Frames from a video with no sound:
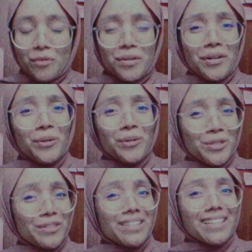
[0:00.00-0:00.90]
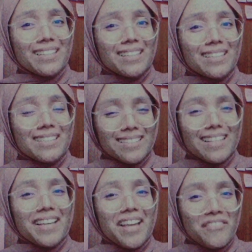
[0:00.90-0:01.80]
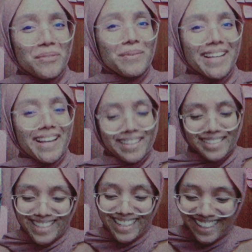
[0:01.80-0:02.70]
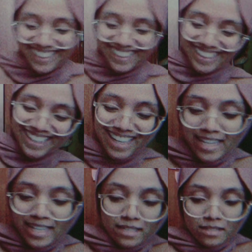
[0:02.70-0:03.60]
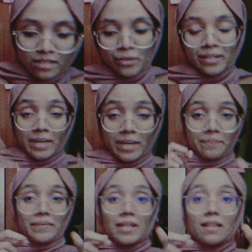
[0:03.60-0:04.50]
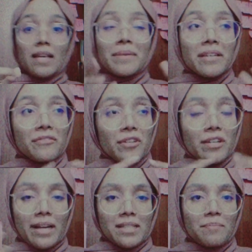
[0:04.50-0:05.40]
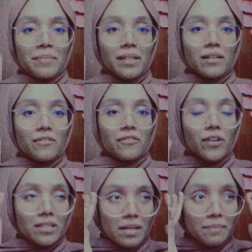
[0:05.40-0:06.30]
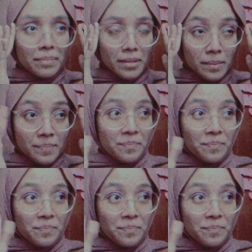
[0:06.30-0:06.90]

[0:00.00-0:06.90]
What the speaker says: We are all unique, just like everybody else. So yeah, let me give you an example. For example,